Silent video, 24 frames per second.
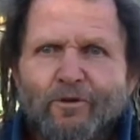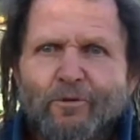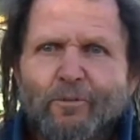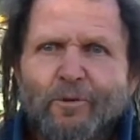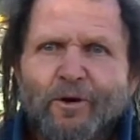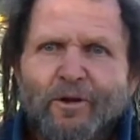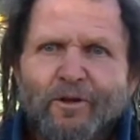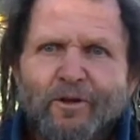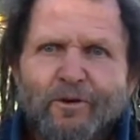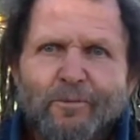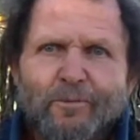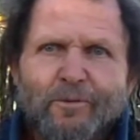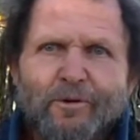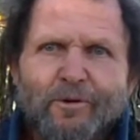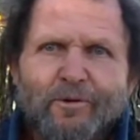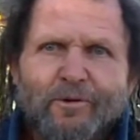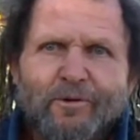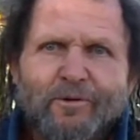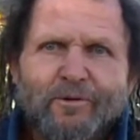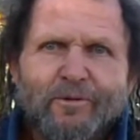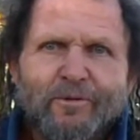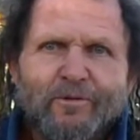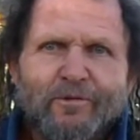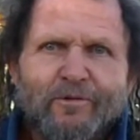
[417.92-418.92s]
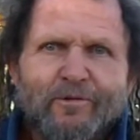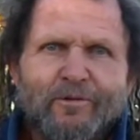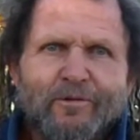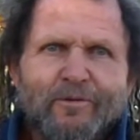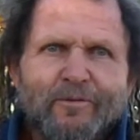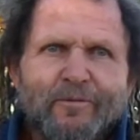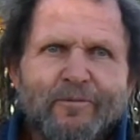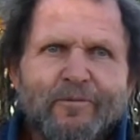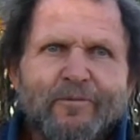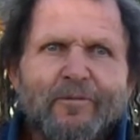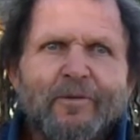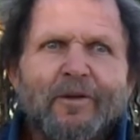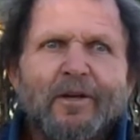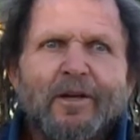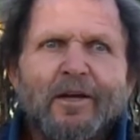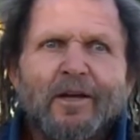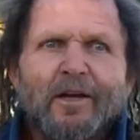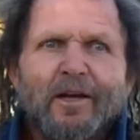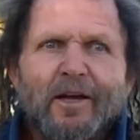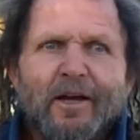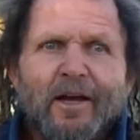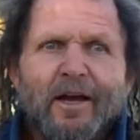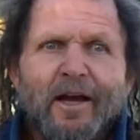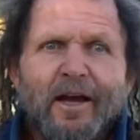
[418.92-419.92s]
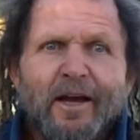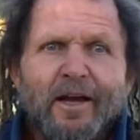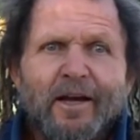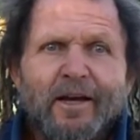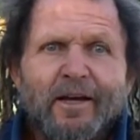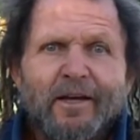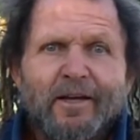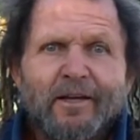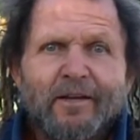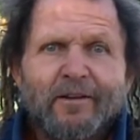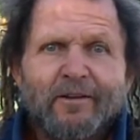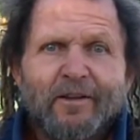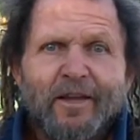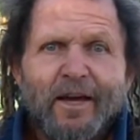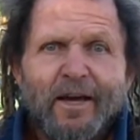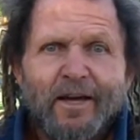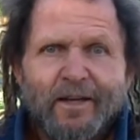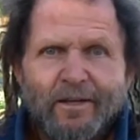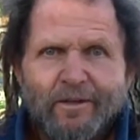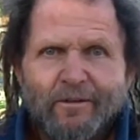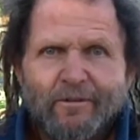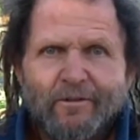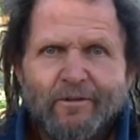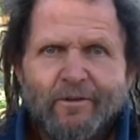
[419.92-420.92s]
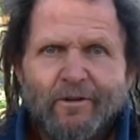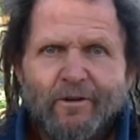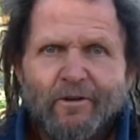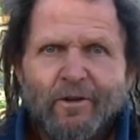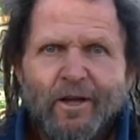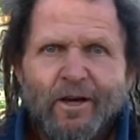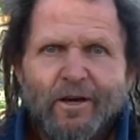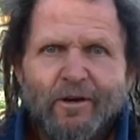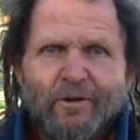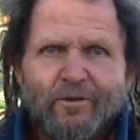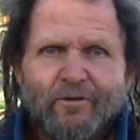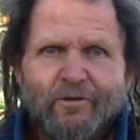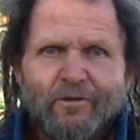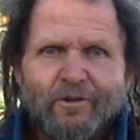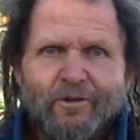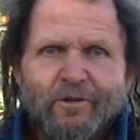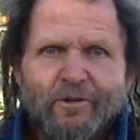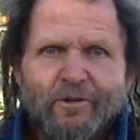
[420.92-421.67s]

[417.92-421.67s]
to bring their produce. And that allows